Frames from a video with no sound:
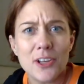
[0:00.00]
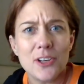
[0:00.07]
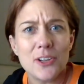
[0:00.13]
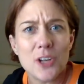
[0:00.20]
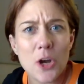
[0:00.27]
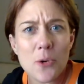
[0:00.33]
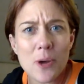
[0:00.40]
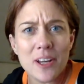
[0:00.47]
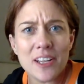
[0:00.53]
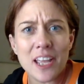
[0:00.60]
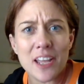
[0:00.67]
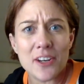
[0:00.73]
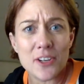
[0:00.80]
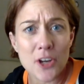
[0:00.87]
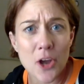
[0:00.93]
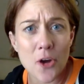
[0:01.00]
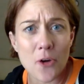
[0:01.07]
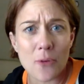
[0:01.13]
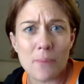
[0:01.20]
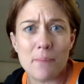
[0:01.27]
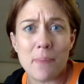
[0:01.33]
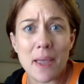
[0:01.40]
No one can
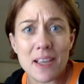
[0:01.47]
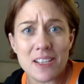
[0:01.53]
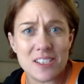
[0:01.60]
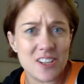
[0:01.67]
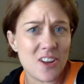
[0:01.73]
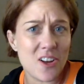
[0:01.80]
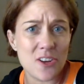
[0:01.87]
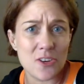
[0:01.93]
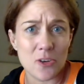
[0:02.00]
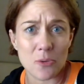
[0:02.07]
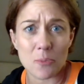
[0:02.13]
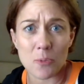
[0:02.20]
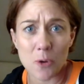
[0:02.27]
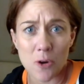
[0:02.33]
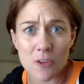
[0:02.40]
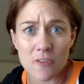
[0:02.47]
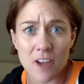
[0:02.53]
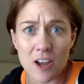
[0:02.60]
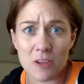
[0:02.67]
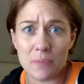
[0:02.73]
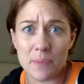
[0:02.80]
know, based on your profile